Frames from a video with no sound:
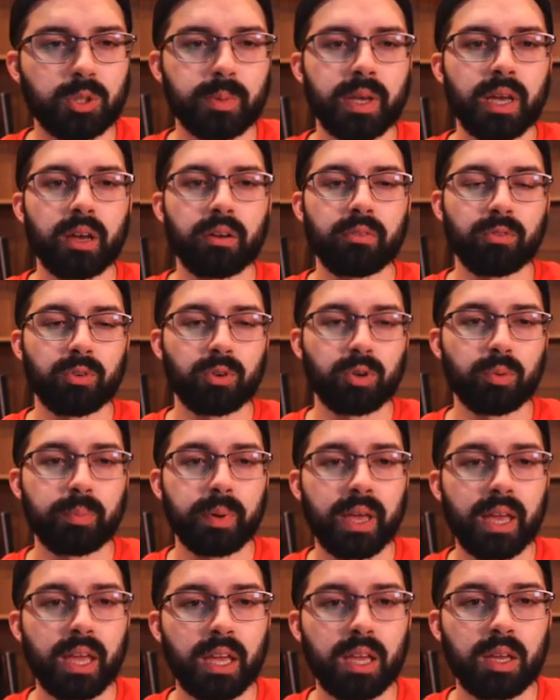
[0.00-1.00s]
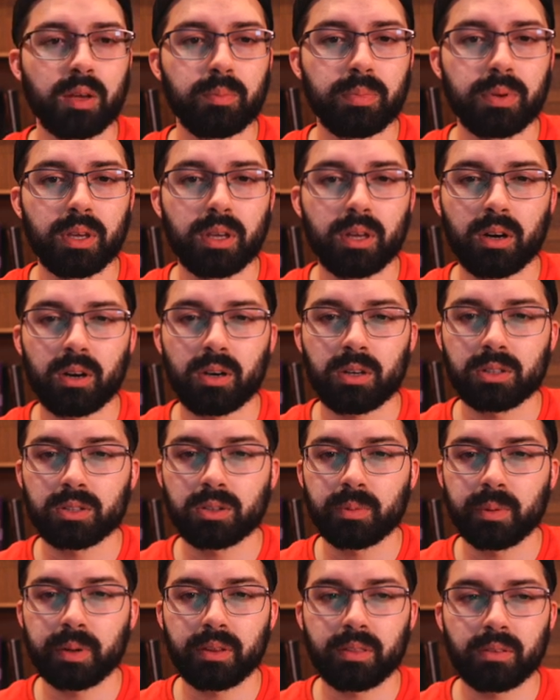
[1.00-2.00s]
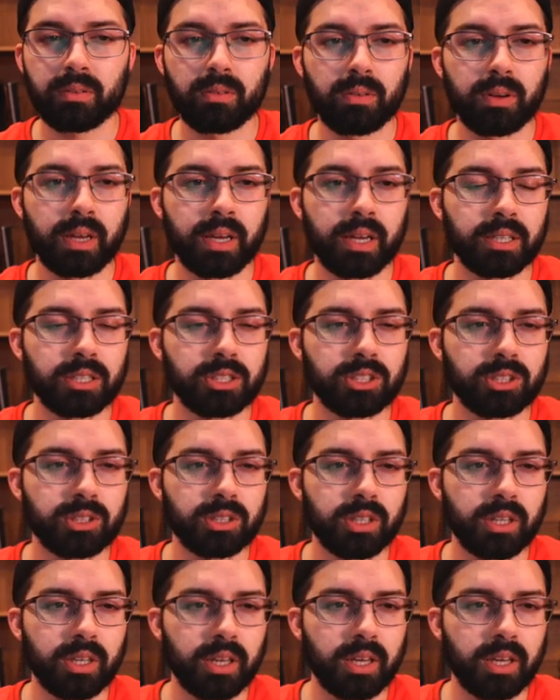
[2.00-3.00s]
So we have group A, B, all the way through H,